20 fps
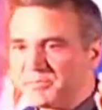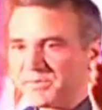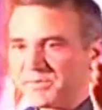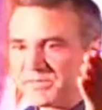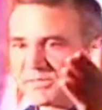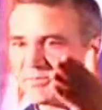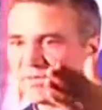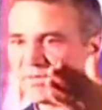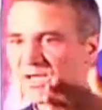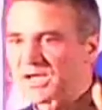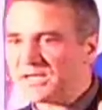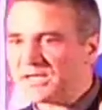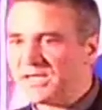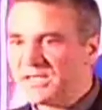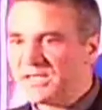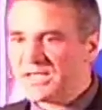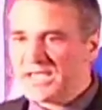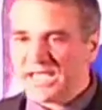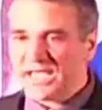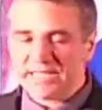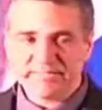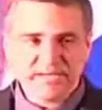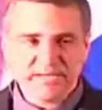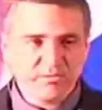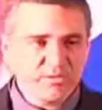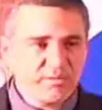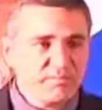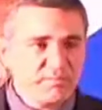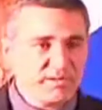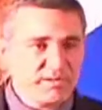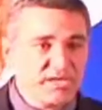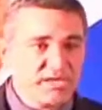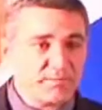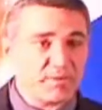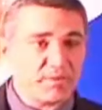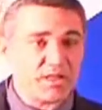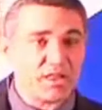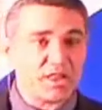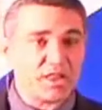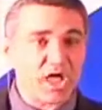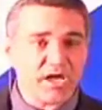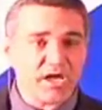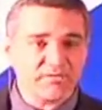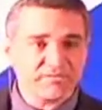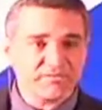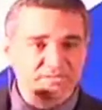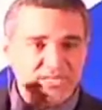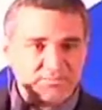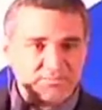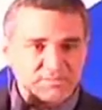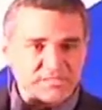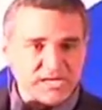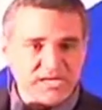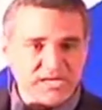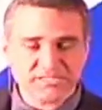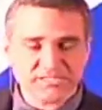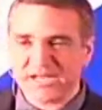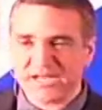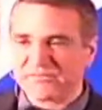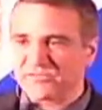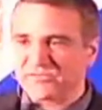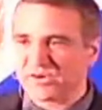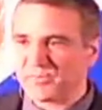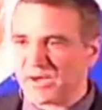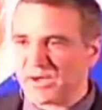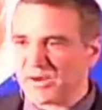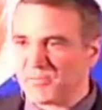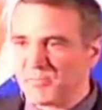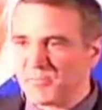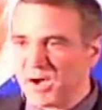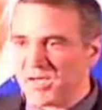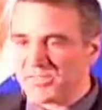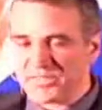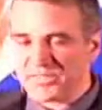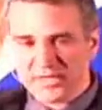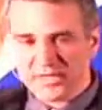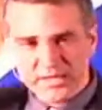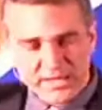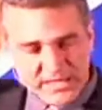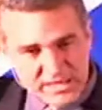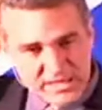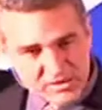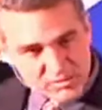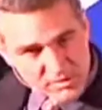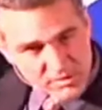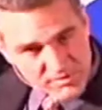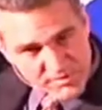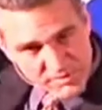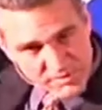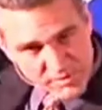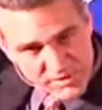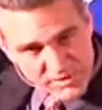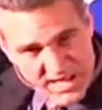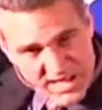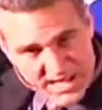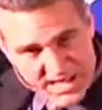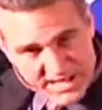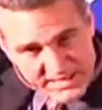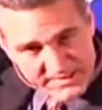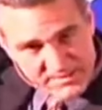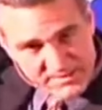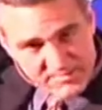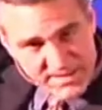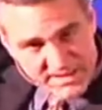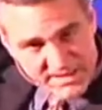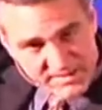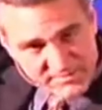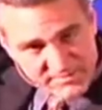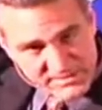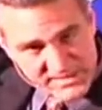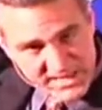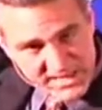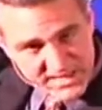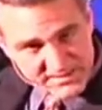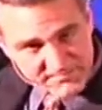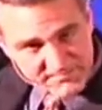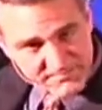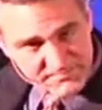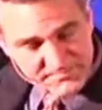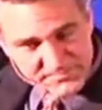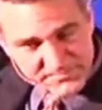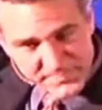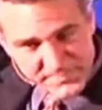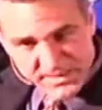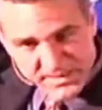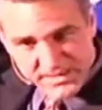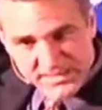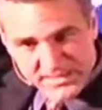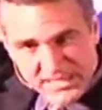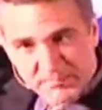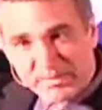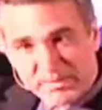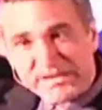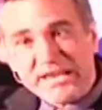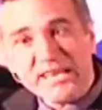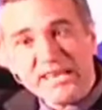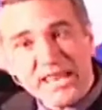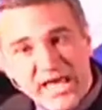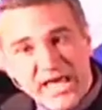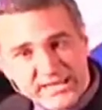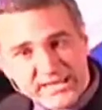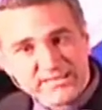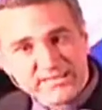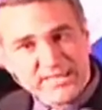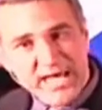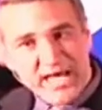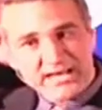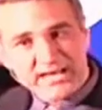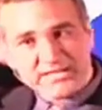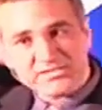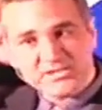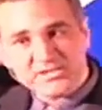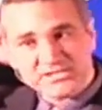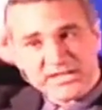In one individual, we followed this buildup in the blood, and they really built up a lot of stem cells, and after about a month, he grew a third eye in the